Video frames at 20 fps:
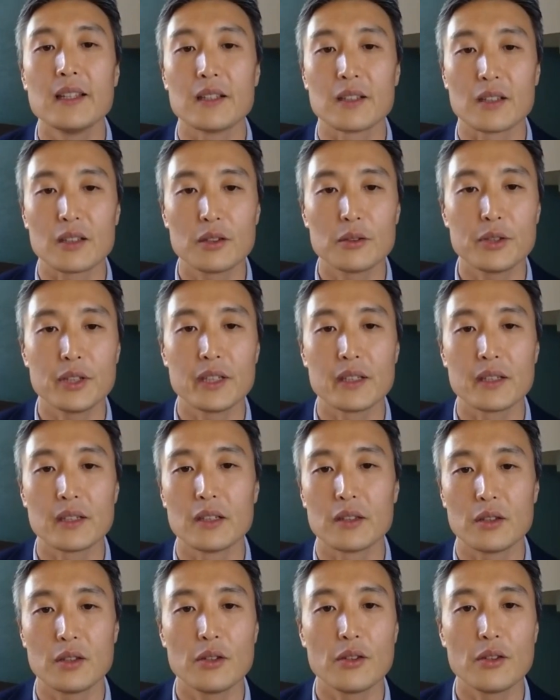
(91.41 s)

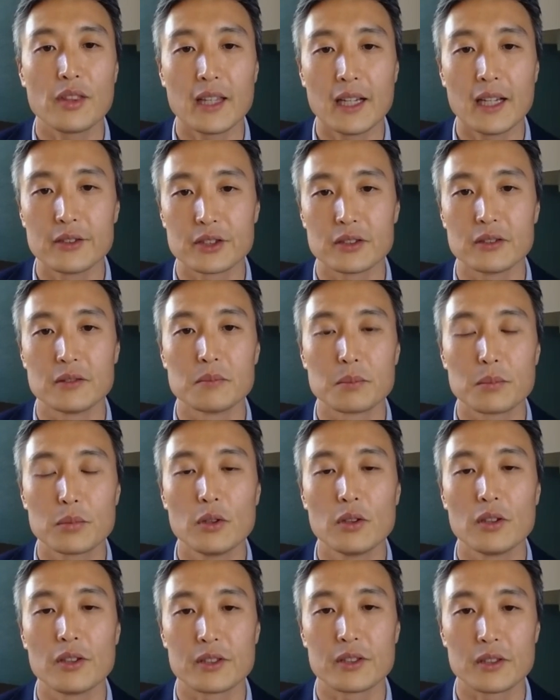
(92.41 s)
including a 2000
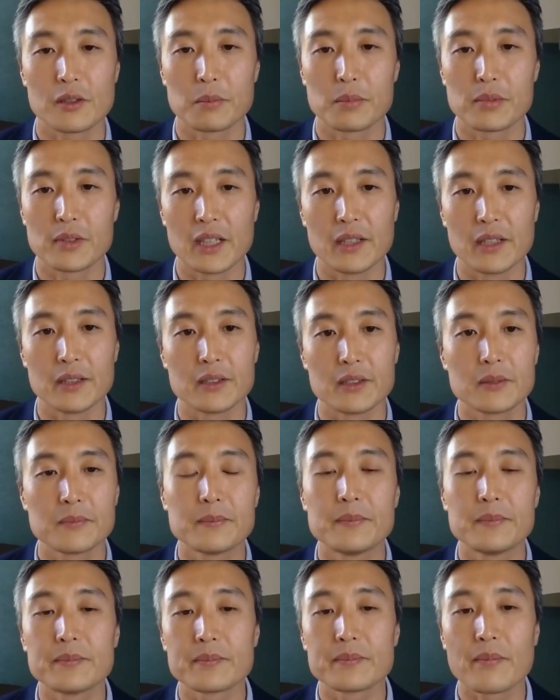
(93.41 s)
Pulitzer Prize.